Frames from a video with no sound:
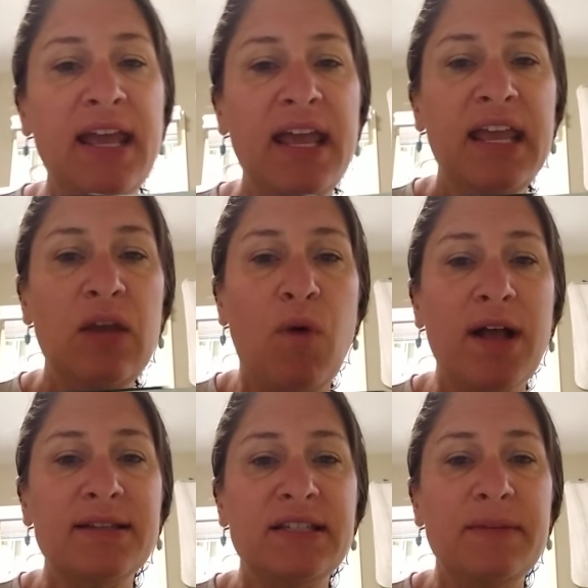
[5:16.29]
he
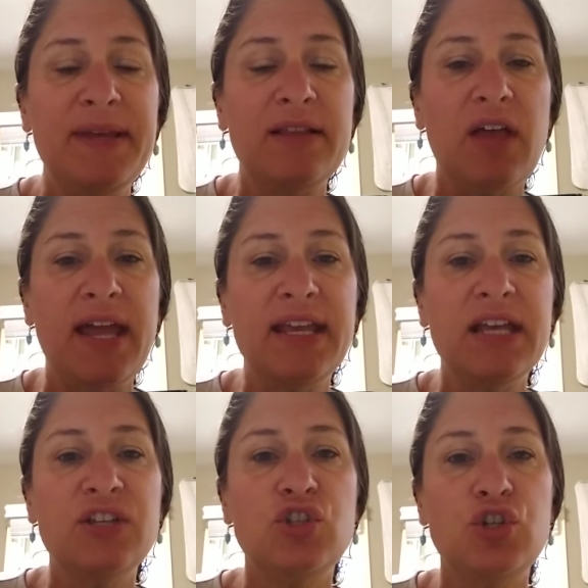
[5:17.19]
wants to be like
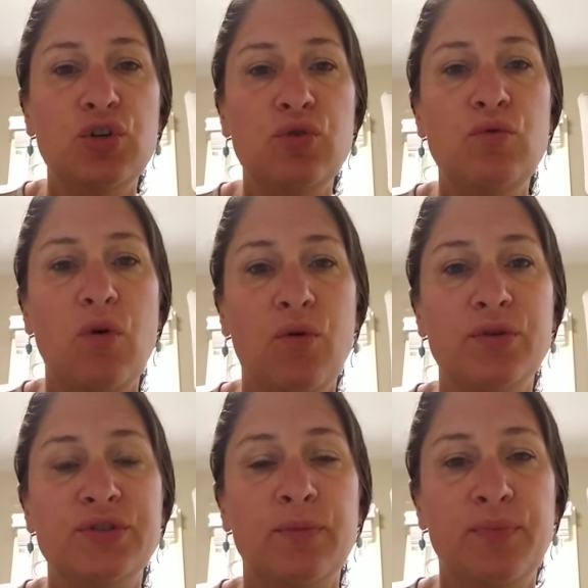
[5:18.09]
his two
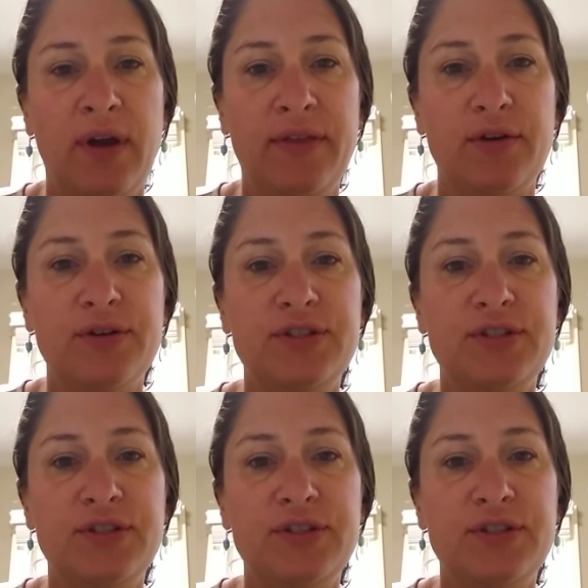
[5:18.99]
older brothers.